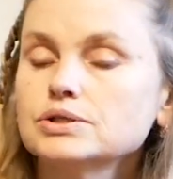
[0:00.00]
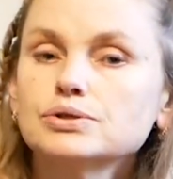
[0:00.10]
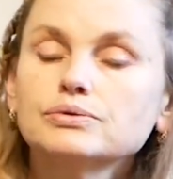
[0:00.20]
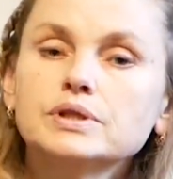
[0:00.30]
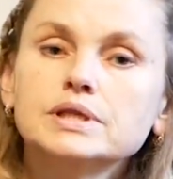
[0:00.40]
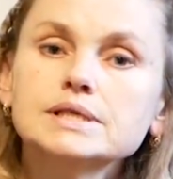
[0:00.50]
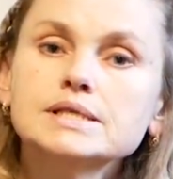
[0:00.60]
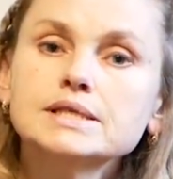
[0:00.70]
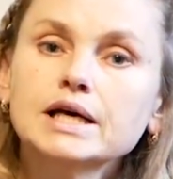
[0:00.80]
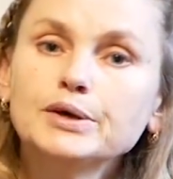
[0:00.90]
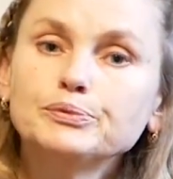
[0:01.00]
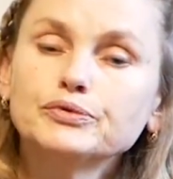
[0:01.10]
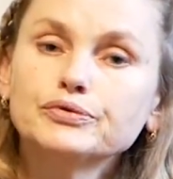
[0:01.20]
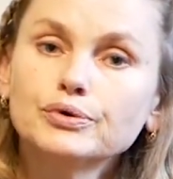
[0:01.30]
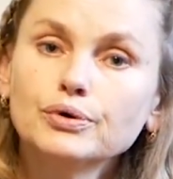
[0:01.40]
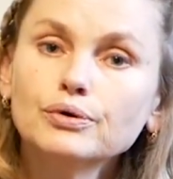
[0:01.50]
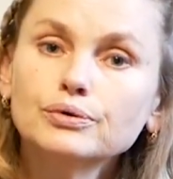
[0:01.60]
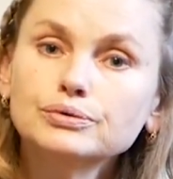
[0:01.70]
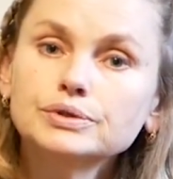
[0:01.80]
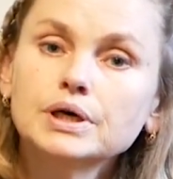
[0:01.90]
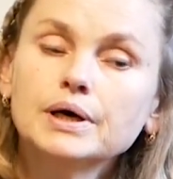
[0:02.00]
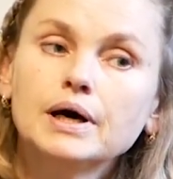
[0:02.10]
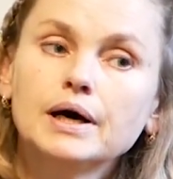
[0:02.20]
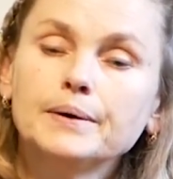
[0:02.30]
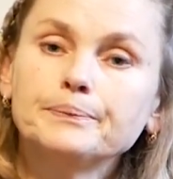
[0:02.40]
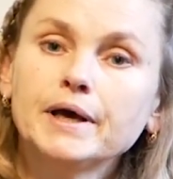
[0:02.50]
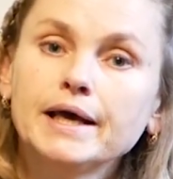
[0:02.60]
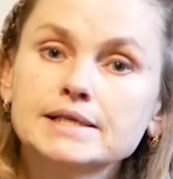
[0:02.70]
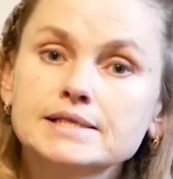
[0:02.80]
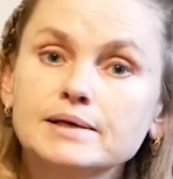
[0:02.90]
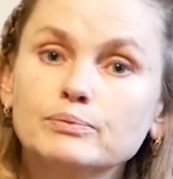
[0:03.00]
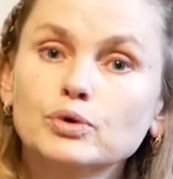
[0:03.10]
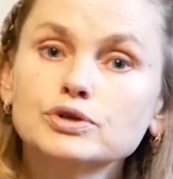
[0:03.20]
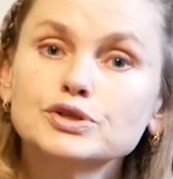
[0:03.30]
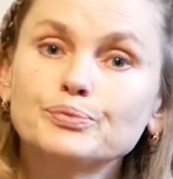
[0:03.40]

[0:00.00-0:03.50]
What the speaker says: So this type of coat has the most